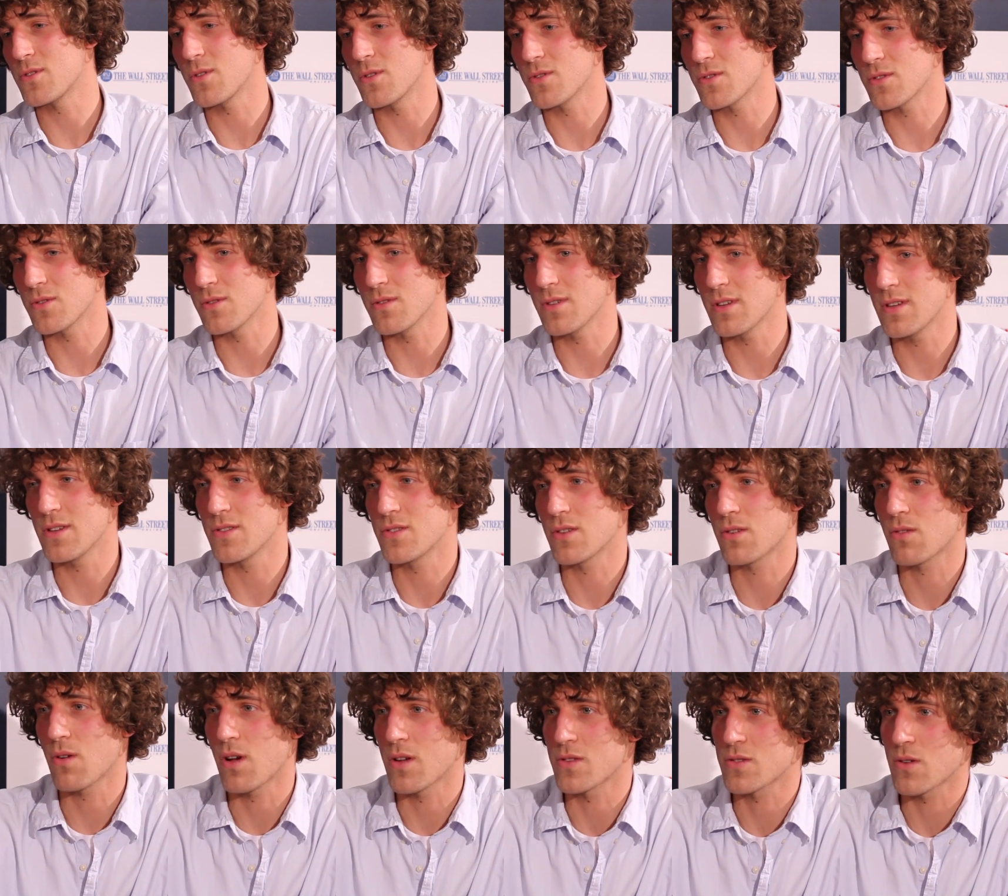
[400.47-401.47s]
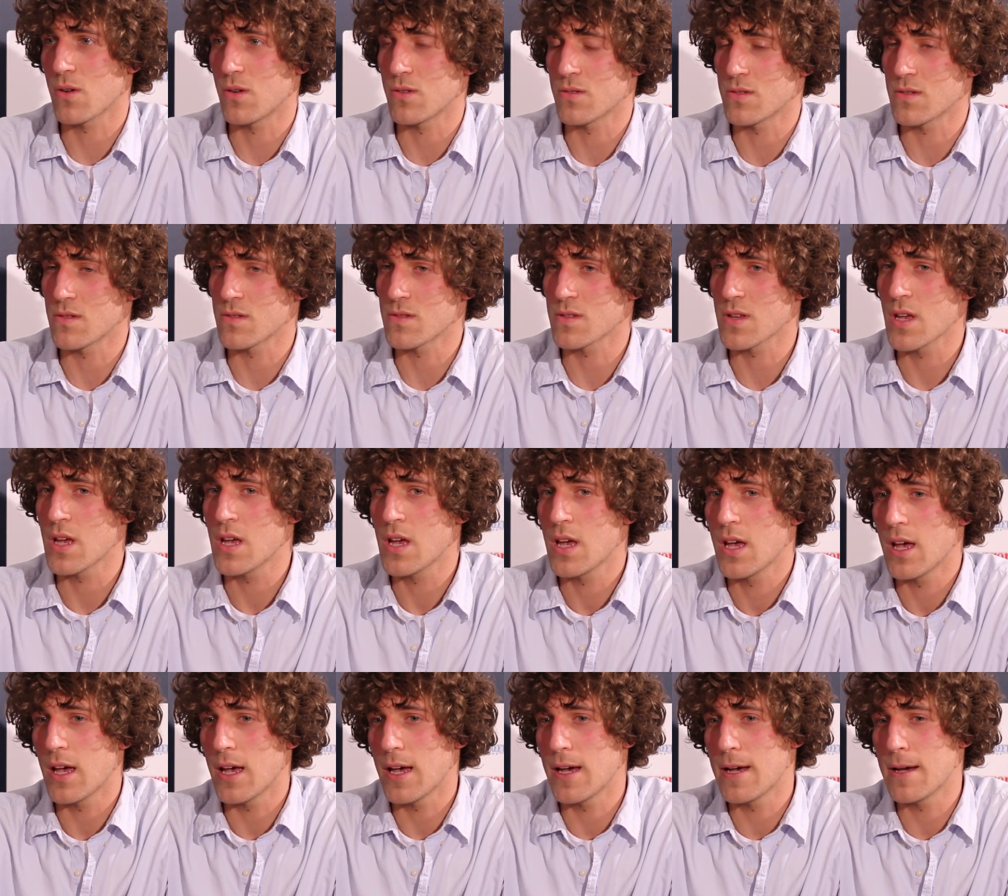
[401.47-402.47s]
social is across cultures.
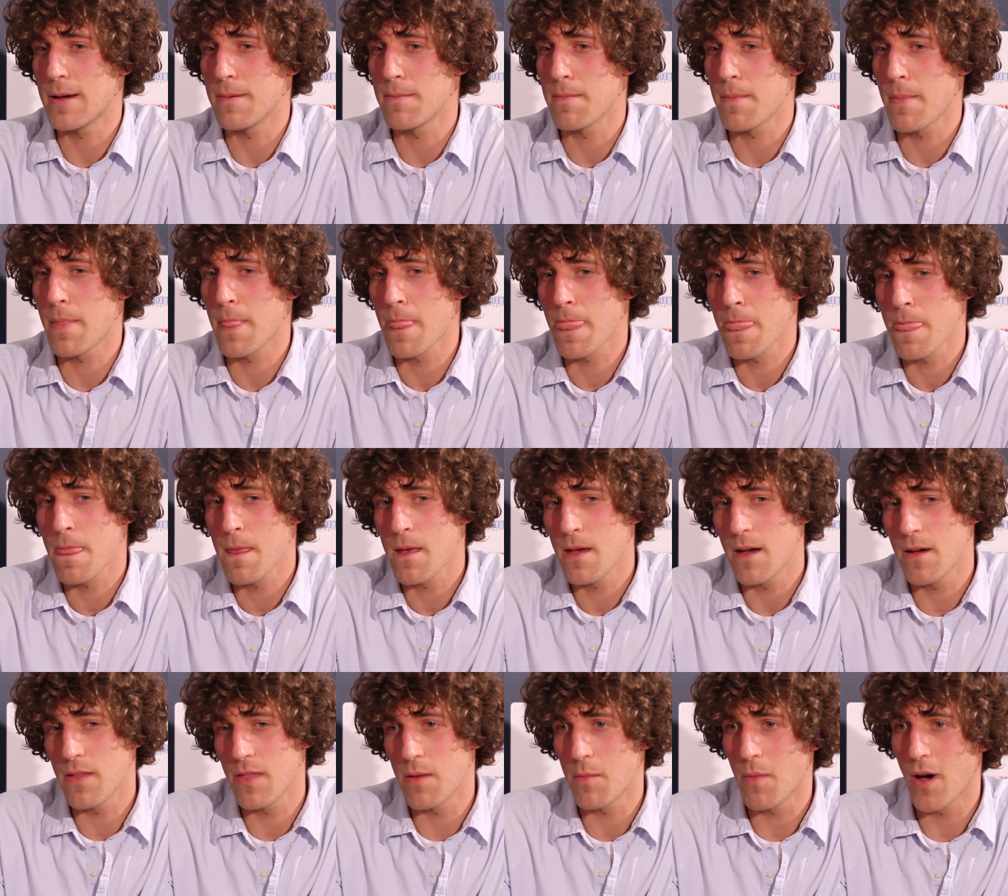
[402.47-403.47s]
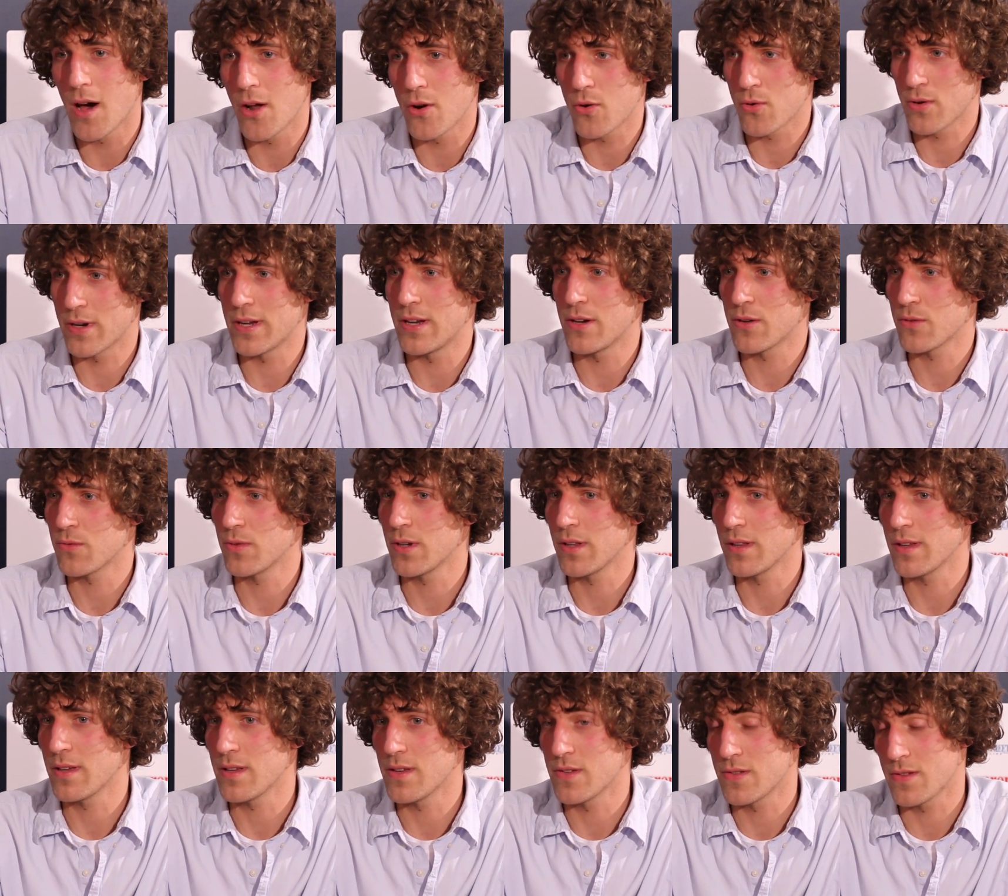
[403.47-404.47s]
The motto here
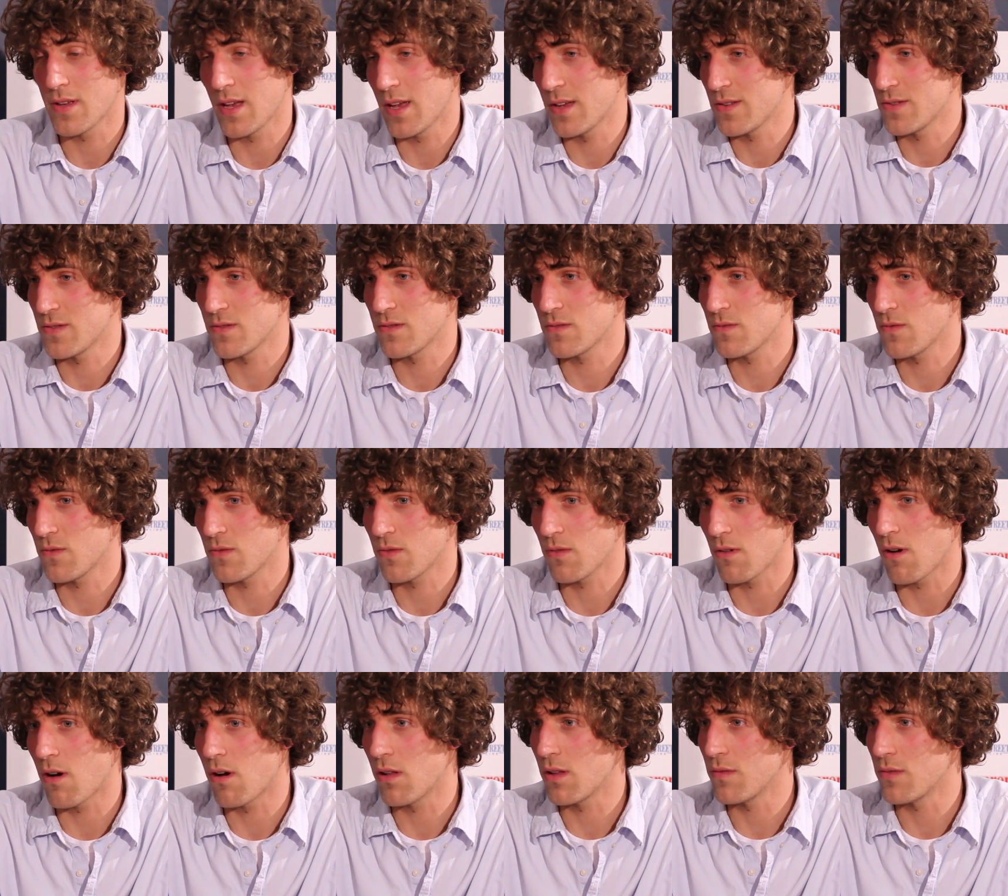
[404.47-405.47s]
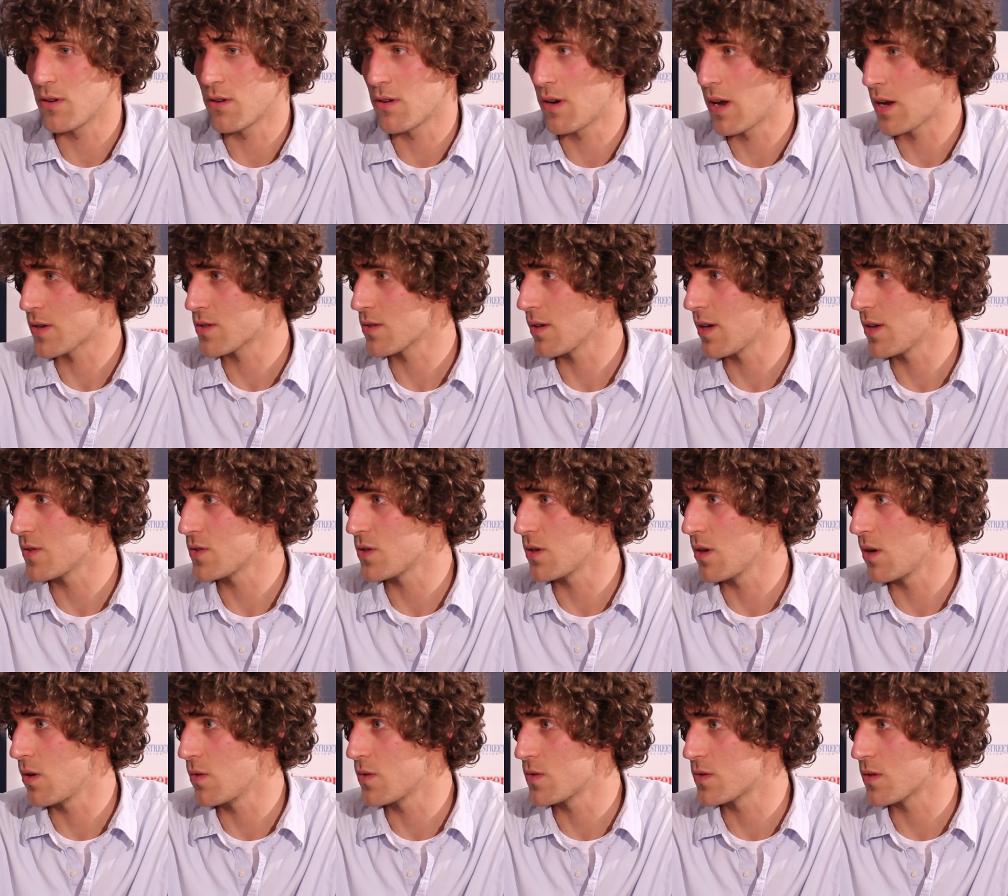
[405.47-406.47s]
really is, as for all of international
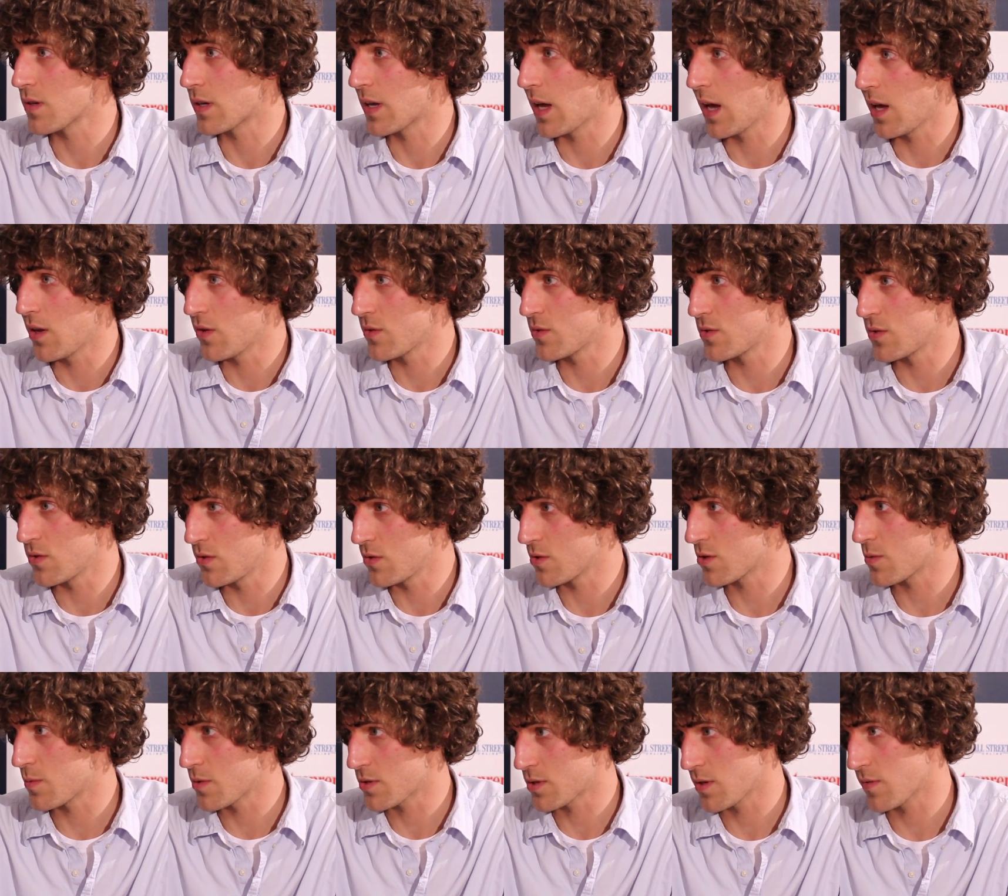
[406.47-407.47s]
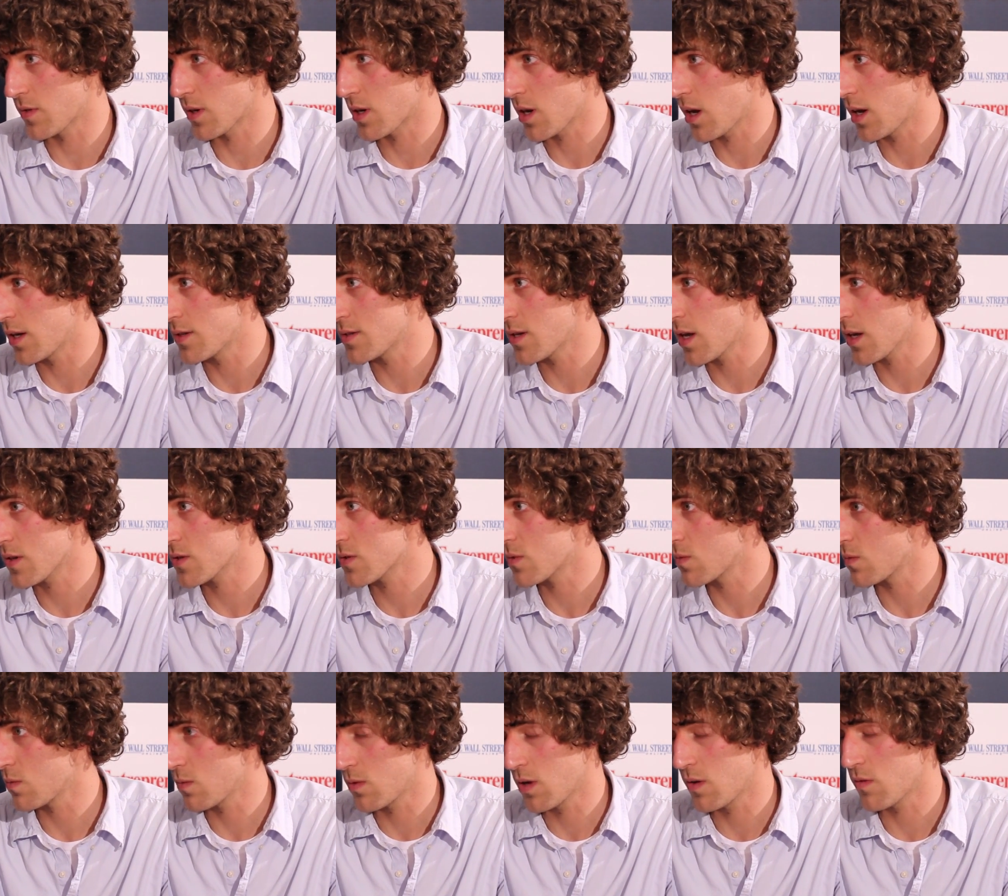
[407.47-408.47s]
SEO, is to cater to your specific context,
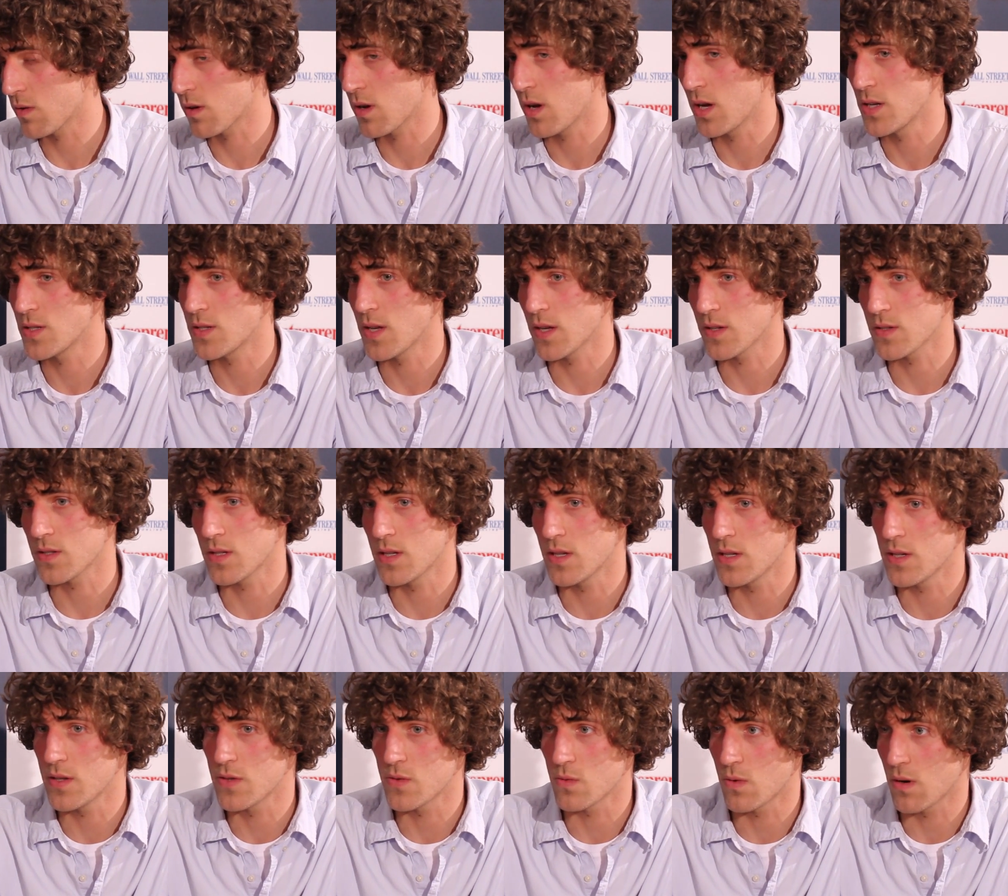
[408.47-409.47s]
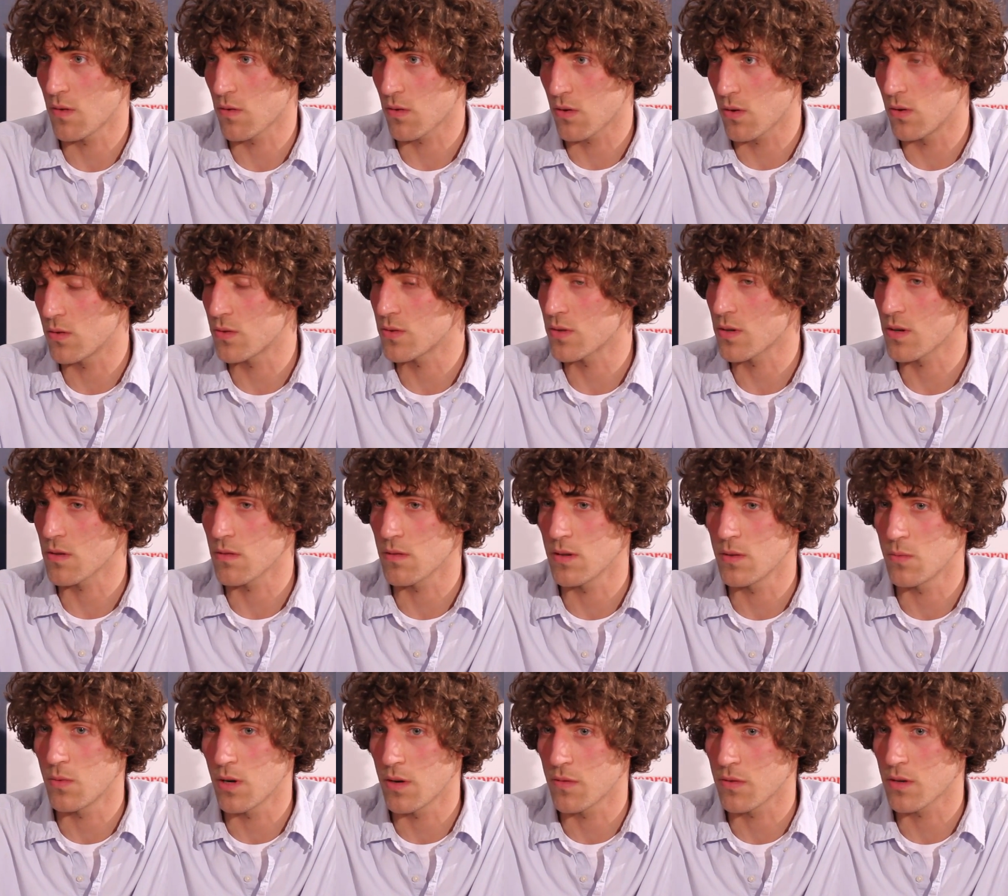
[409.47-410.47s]
whatever context it is, whatever culture you're
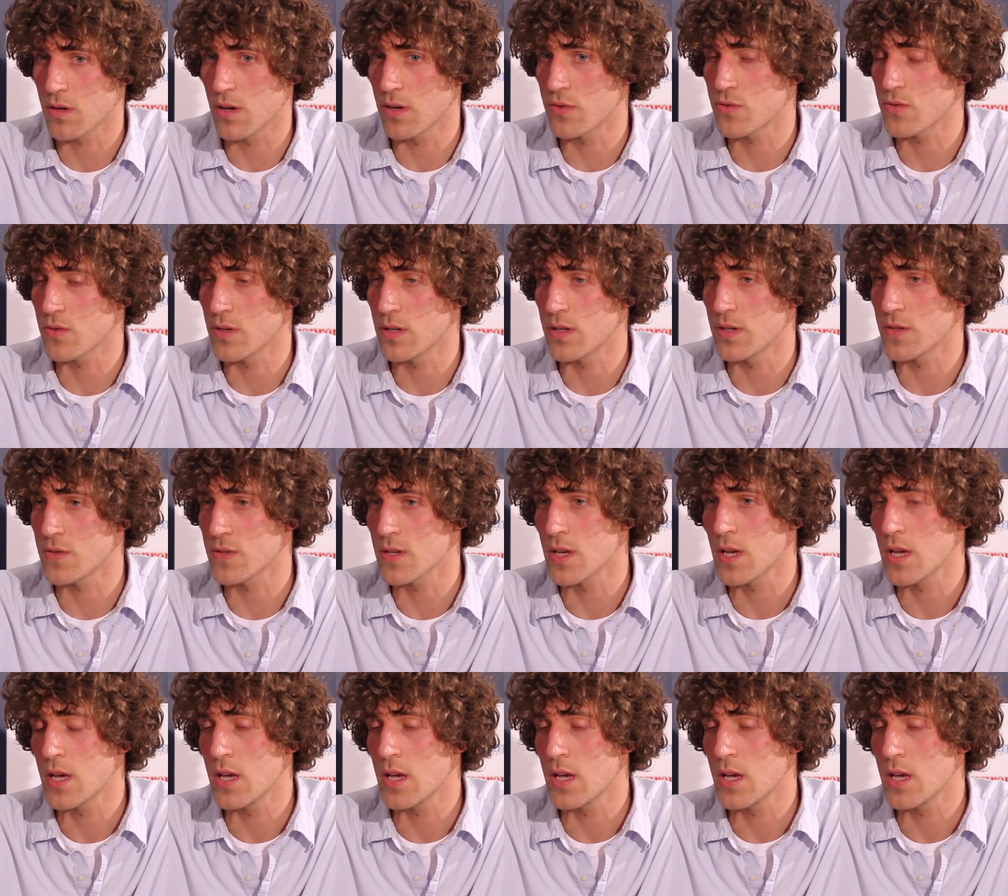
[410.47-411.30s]
in, whatever country it is.